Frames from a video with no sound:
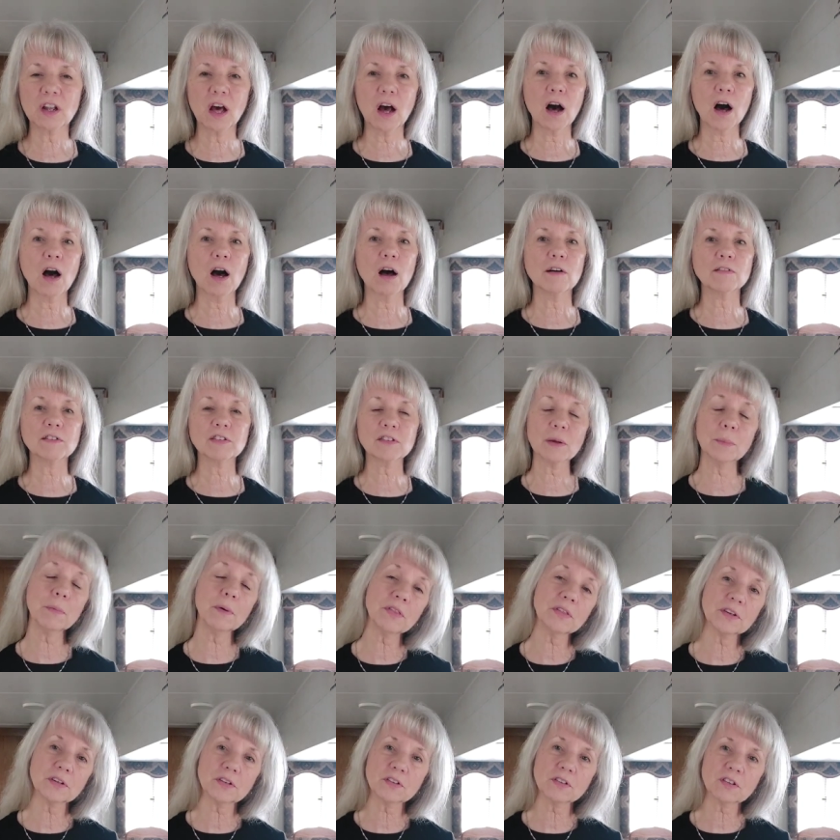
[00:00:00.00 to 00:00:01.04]
of some
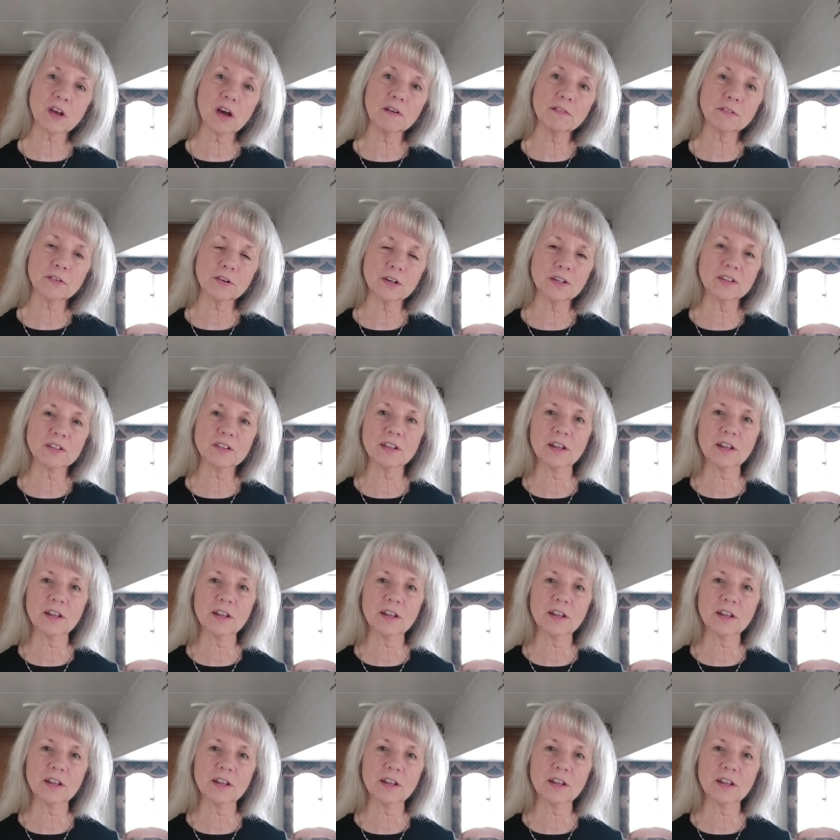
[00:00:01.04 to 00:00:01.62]
of the discoveries